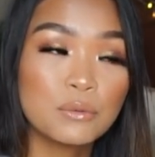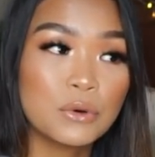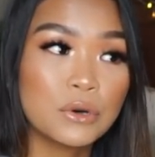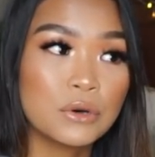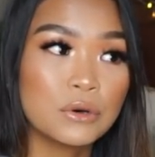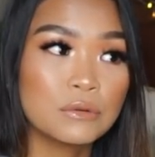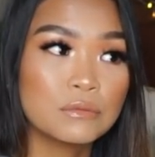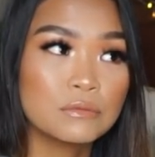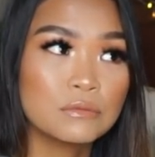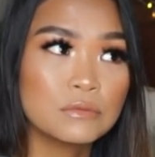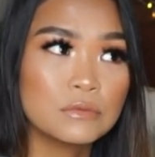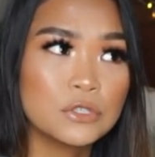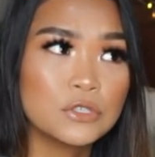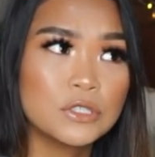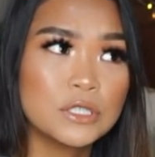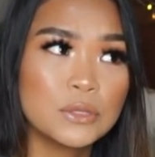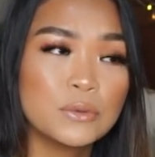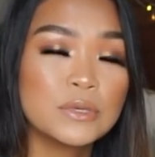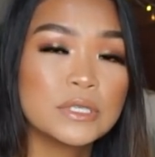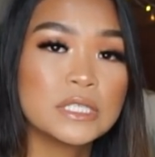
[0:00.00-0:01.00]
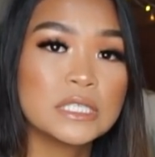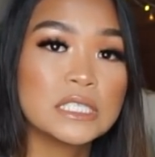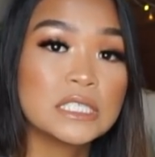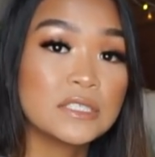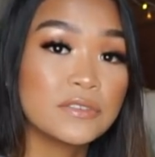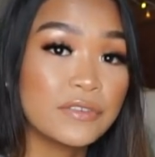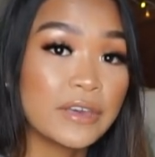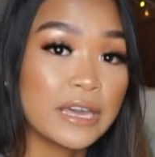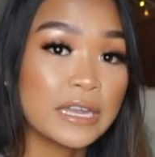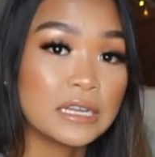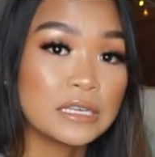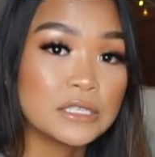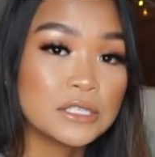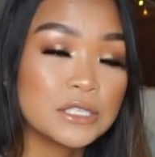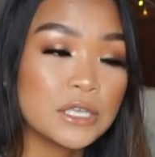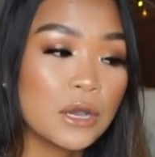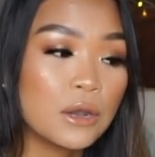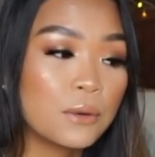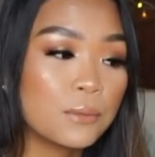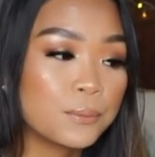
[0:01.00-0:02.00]
Well, Lucy was the Savannah,
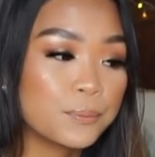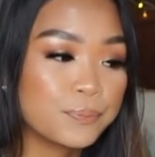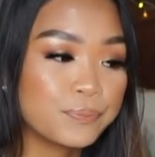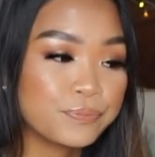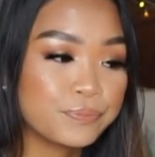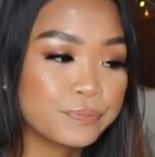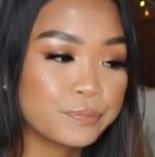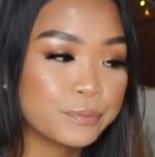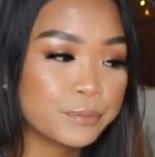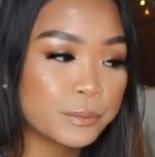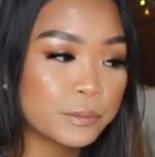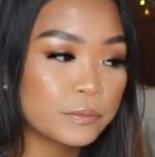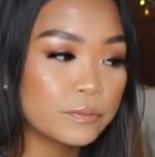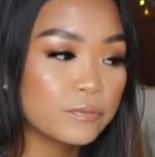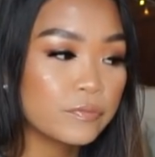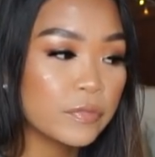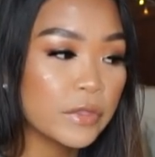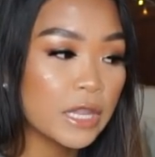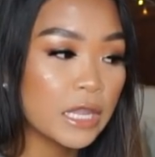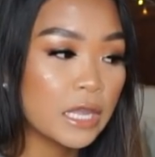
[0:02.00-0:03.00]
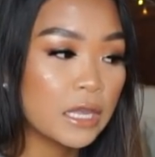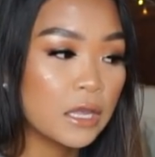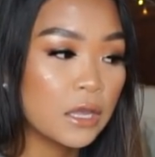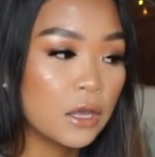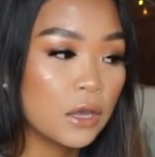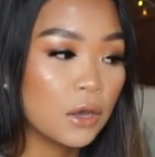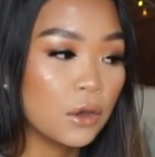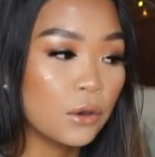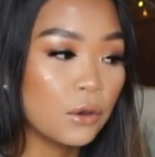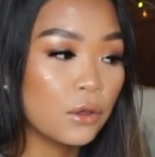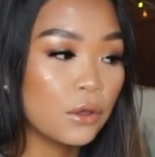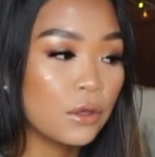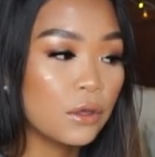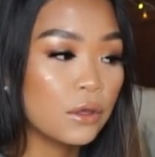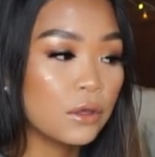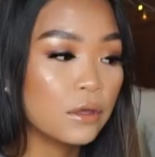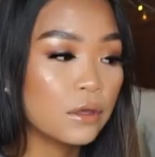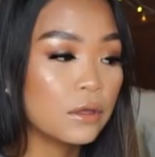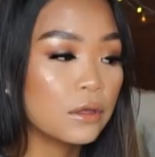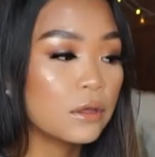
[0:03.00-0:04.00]
so. Oh,
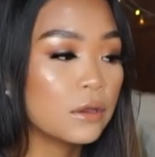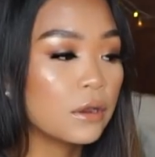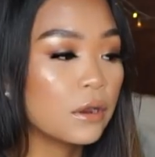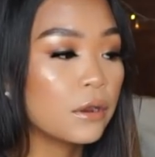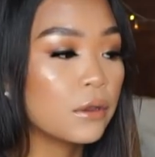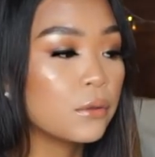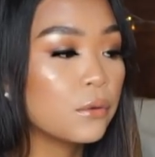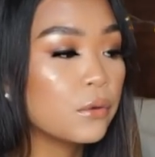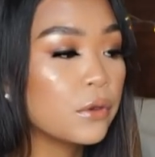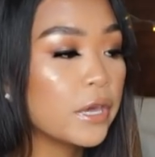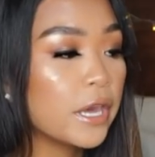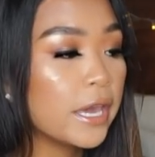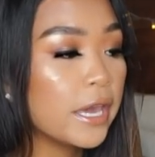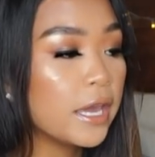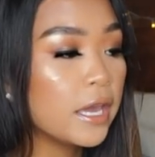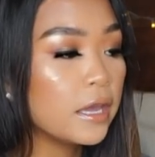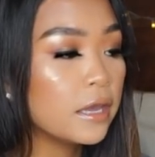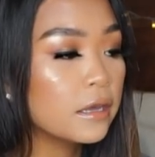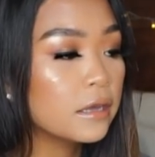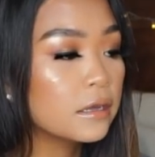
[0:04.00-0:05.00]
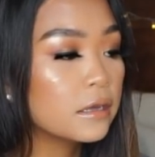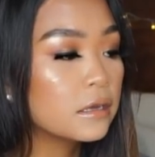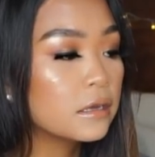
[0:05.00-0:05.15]
are you okay?